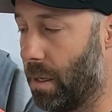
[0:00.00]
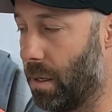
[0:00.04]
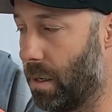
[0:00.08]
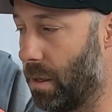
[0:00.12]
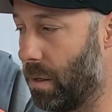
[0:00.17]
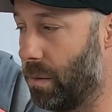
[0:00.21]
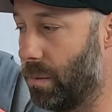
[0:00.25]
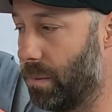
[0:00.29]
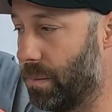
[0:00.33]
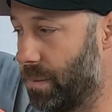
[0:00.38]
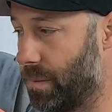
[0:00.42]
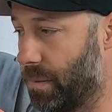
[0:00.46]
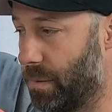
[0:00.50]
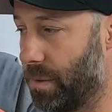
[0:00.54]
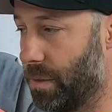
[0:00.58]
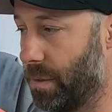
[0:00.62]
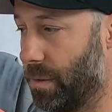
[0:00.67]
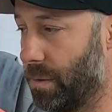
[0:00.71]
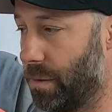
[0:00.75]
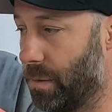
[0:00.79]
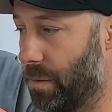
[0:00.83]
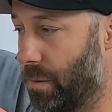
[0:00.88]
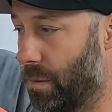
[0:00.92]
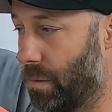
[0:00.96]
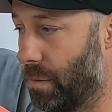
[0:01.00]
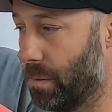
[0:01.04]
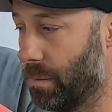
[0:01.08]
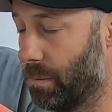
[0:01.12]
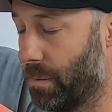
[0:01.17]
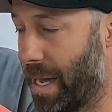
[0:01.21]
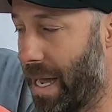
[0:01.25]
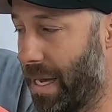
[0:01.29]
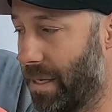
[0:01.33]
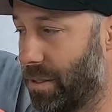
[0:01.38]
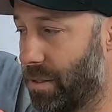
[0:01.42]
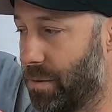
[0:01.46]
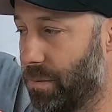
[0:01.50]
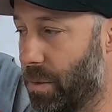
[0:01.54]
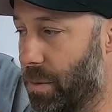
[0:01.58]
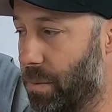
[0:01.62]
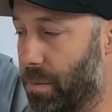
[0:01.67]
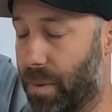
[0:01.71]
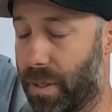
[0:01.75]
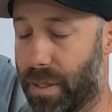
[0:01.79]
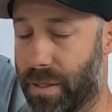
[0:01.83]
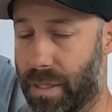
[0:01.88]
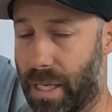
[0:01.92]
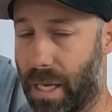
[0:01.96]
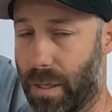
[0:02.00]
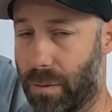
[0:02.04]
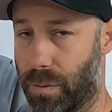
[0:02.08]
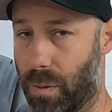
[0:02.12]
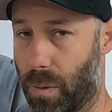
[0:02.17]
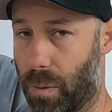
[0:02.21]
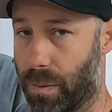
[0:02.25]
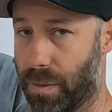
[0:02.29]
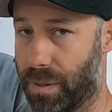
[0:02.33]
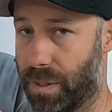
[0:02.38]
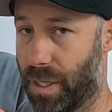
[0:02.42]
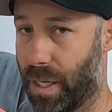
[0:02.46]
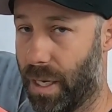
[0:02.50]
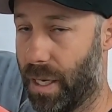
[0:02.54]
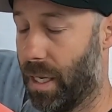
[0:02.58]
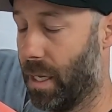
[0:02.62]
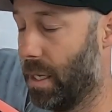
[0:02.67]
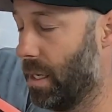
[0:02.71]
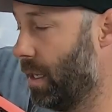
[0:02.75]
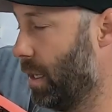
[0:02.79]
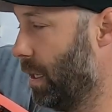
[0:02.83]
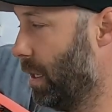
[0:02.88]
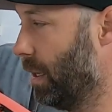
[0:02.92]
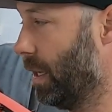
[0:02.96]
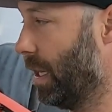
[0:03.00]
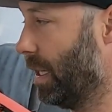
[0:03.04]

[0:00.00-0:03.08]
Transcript: hope to do Maximum, because that's what was in it and